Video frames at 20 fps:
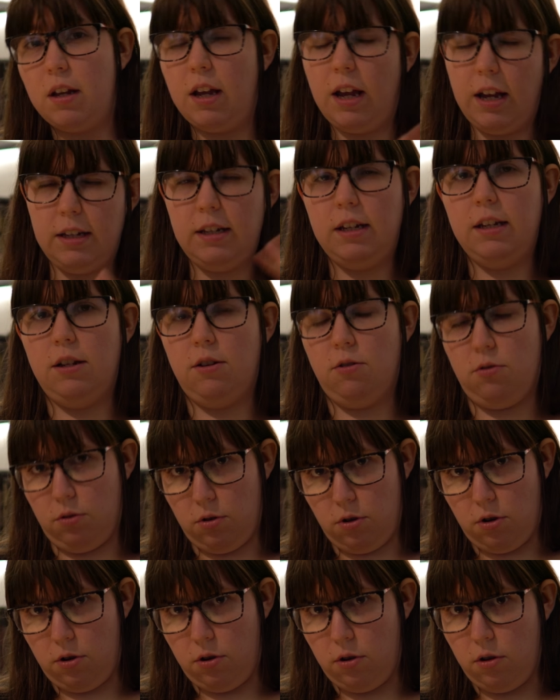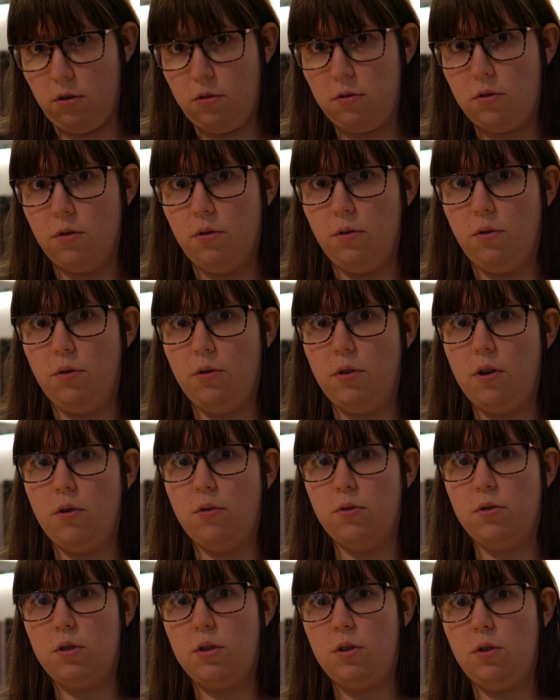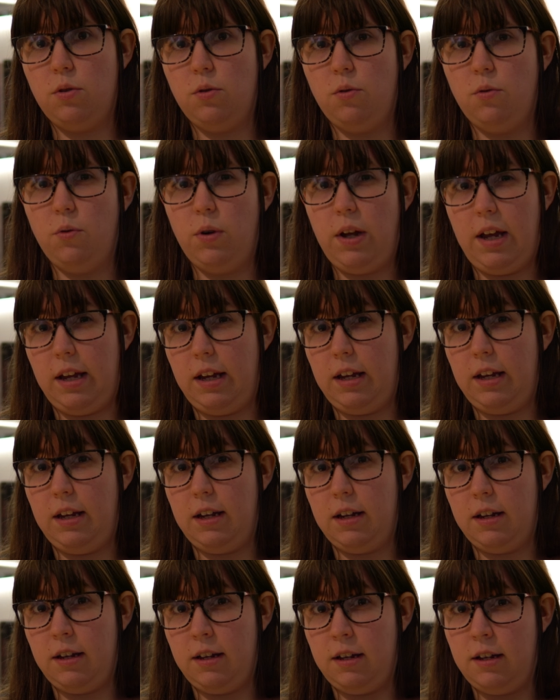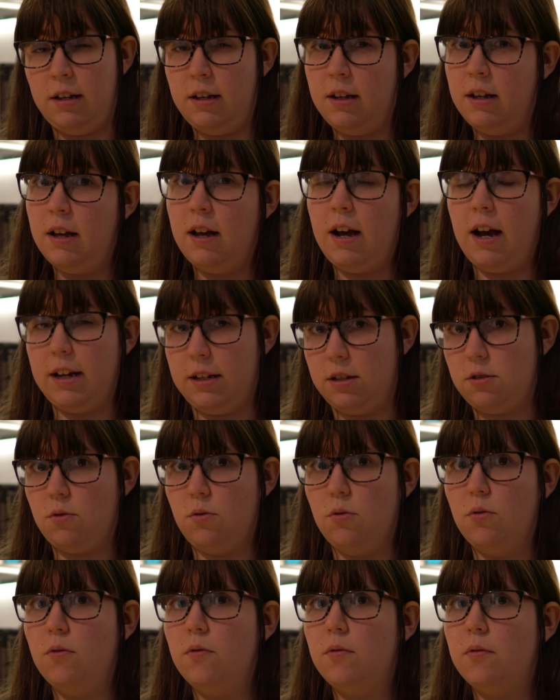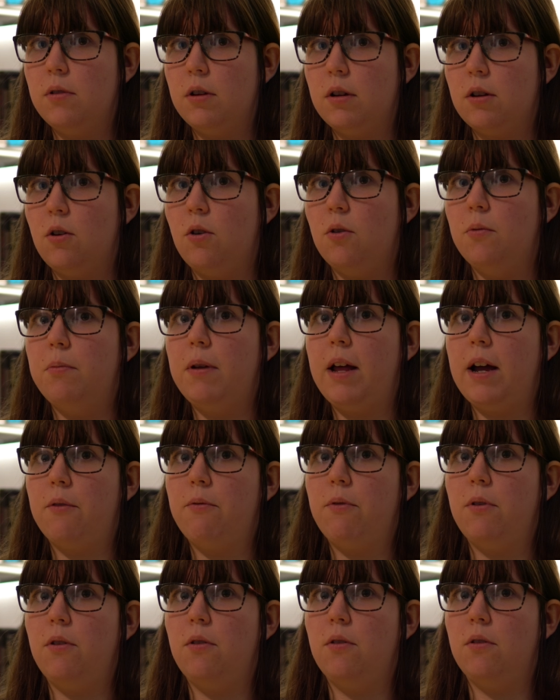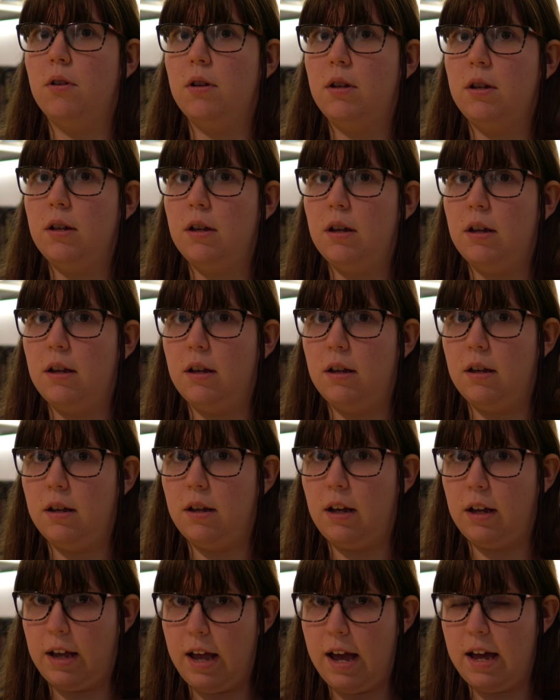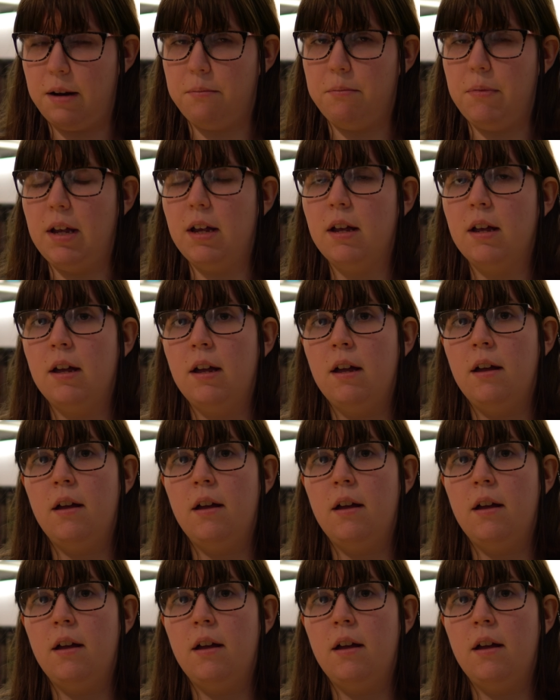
18-year-old girl who goes to a high school called Blackwell Academy.